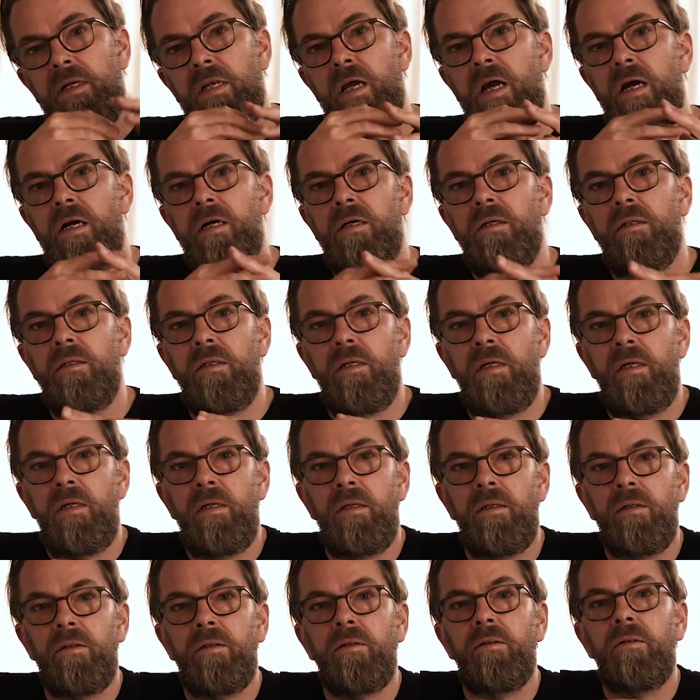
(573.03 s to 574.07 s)
darker
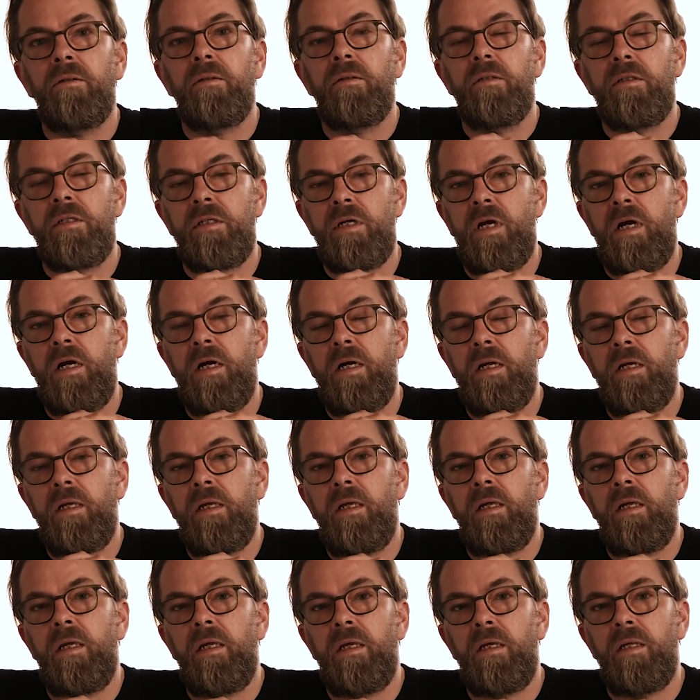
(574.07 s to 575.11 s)
sky
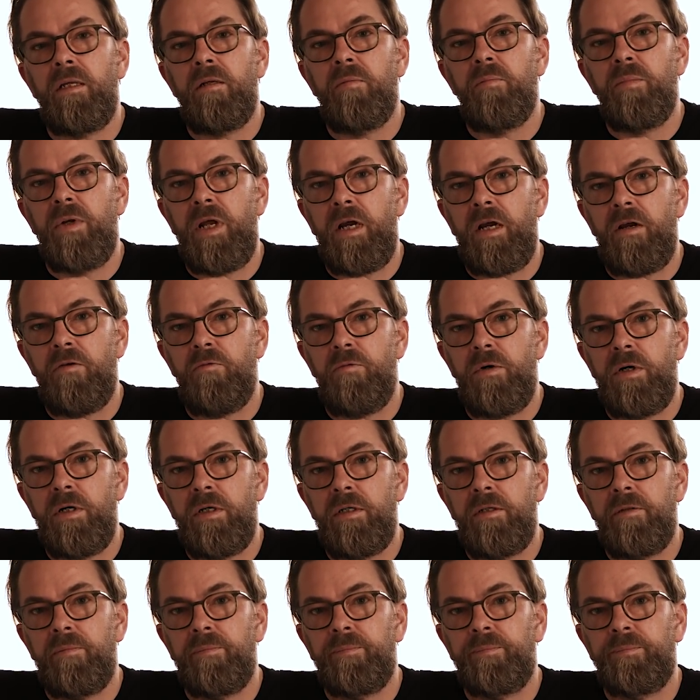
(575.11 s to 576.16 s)
in black and white.